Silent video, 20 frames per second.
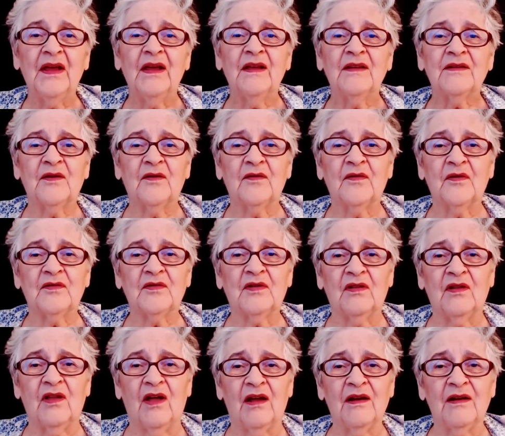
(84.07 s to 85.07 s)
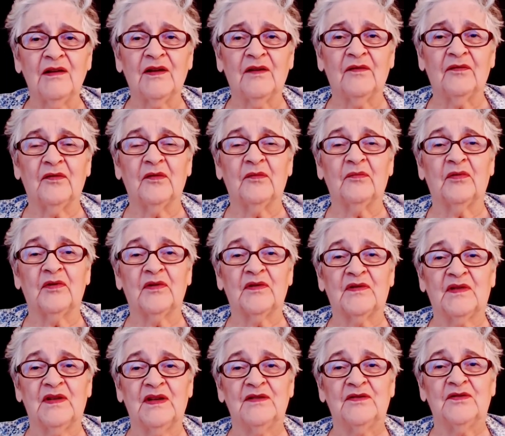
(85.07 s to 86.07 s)
So there's a lot of different
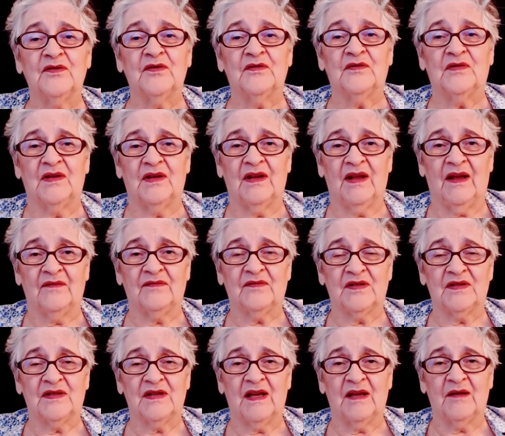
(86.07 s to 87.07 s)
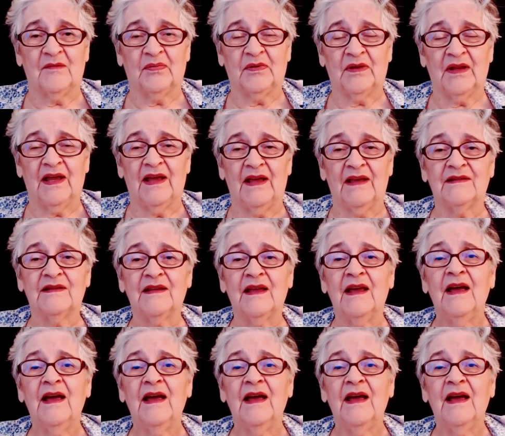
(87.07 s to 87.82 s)
procedures that have to take place.